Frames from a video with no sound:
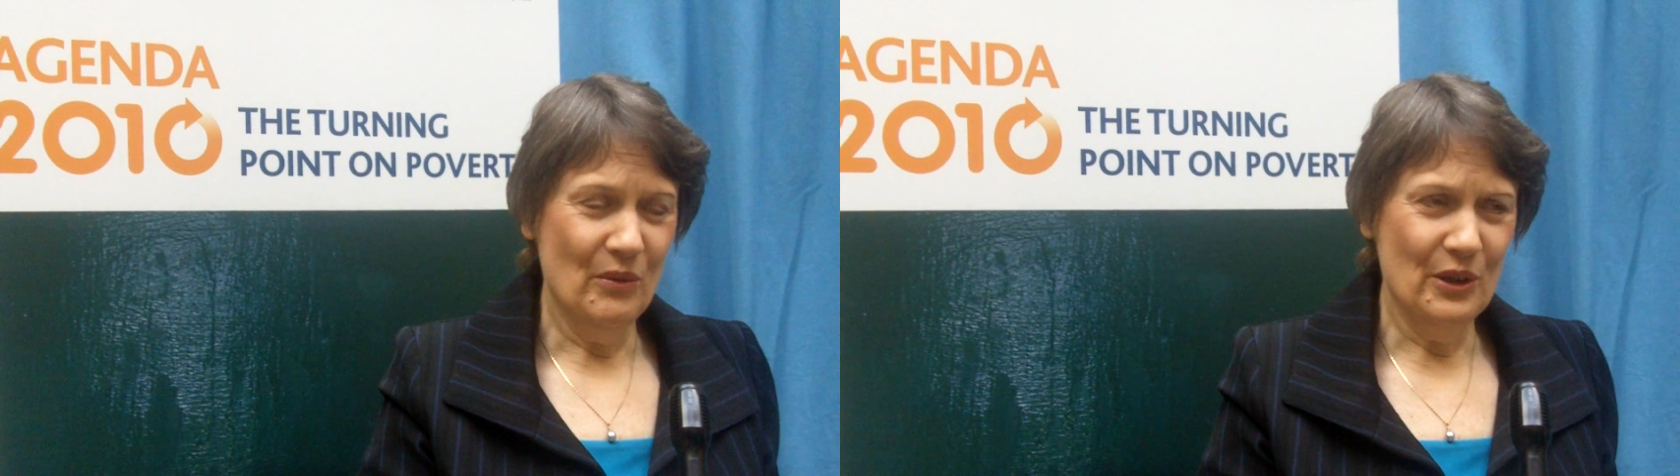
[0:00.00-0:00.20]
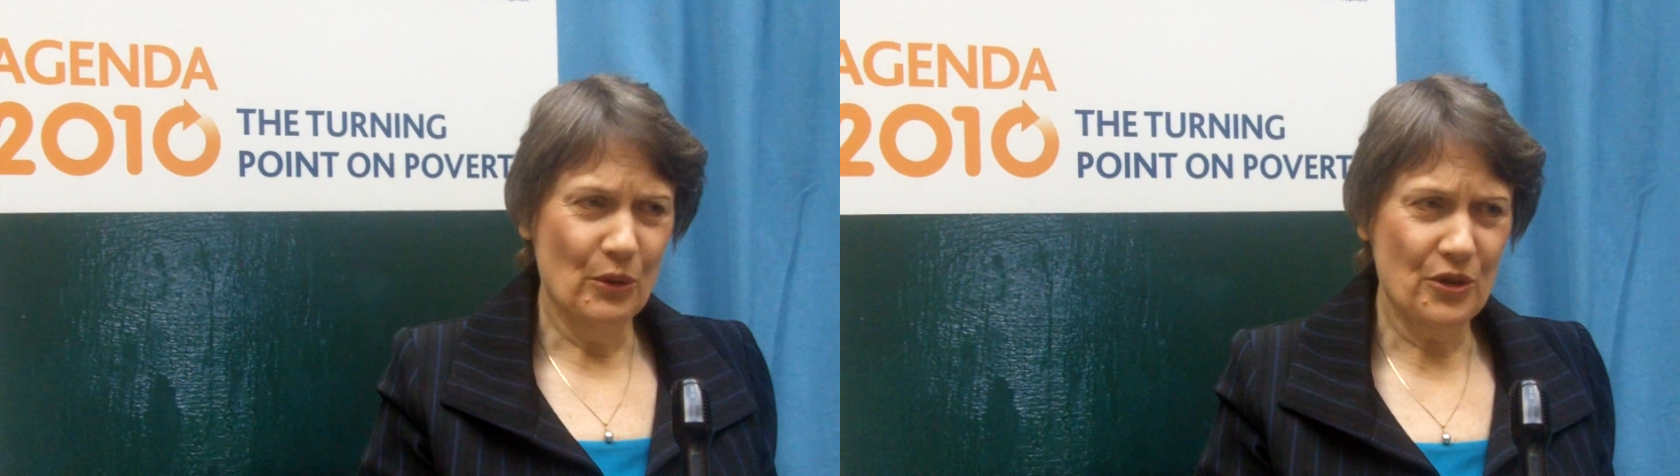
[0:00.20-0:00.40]

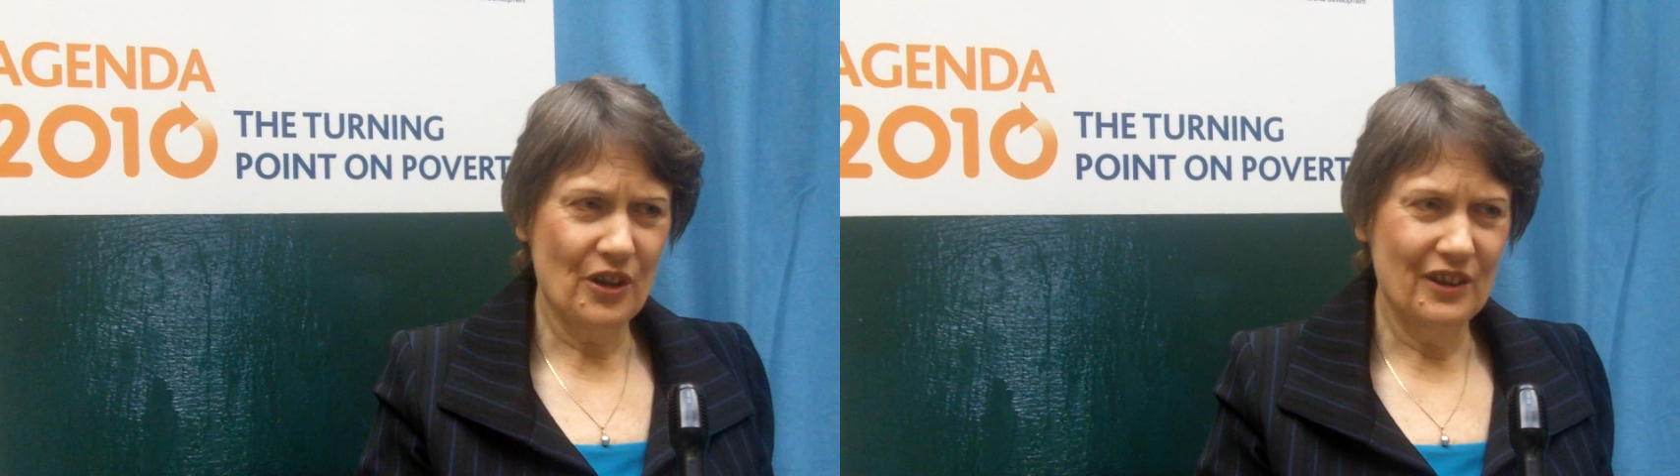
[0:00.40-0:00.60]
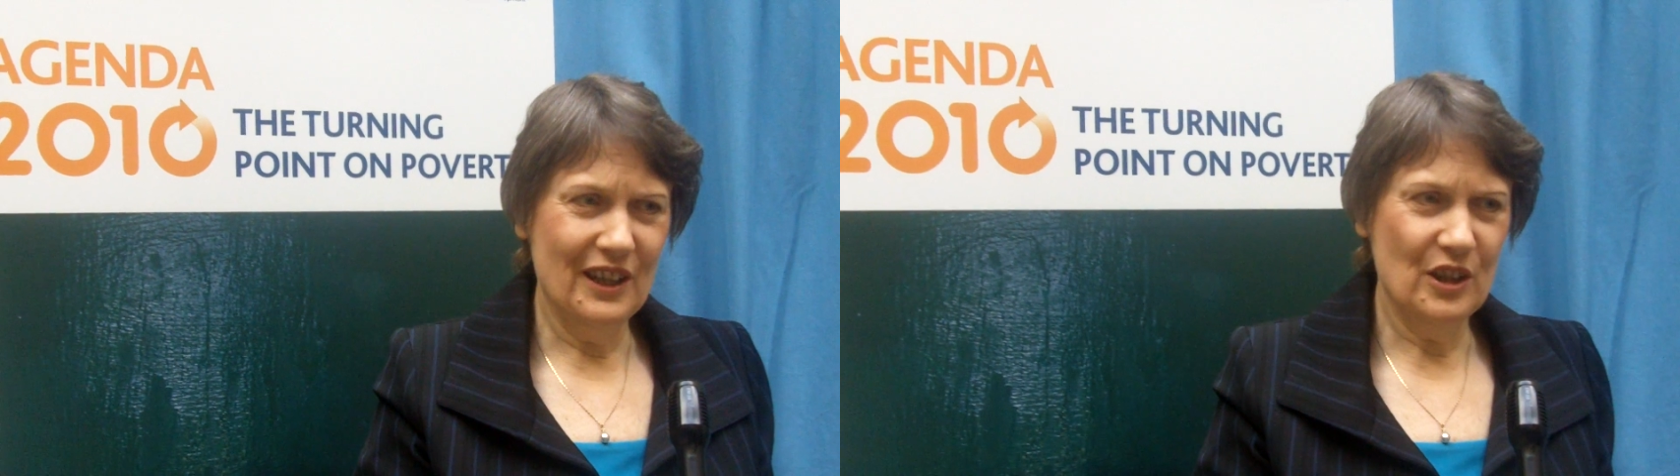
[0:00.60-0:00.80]
We
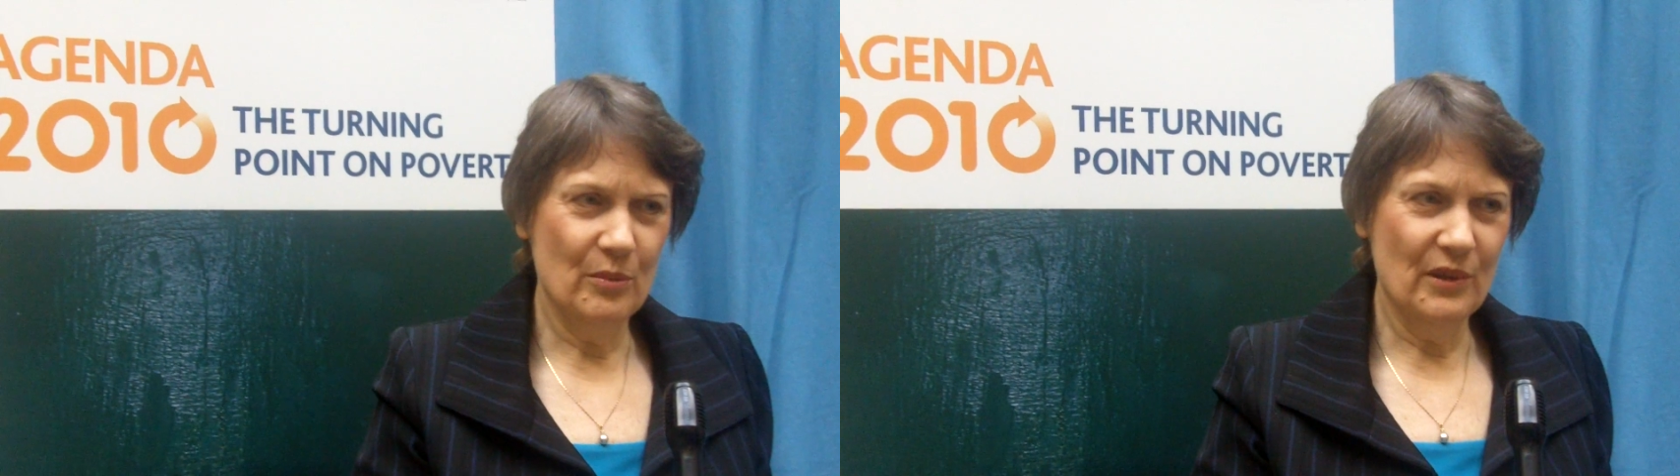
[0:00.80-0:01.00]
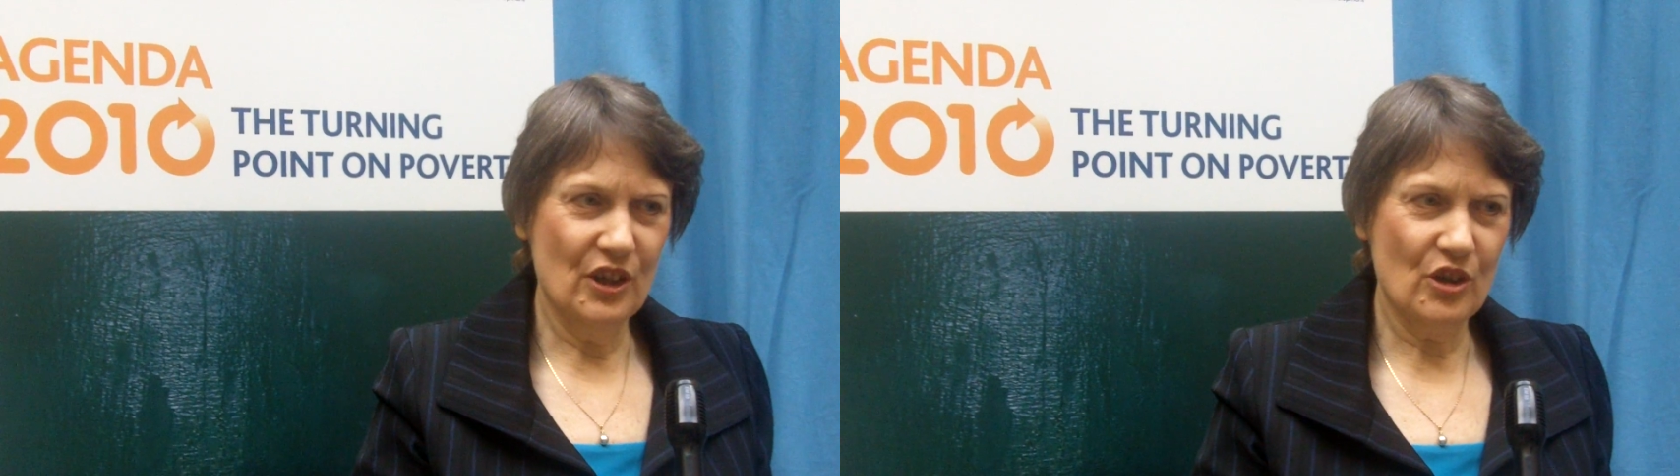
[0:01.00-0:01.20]
also need to be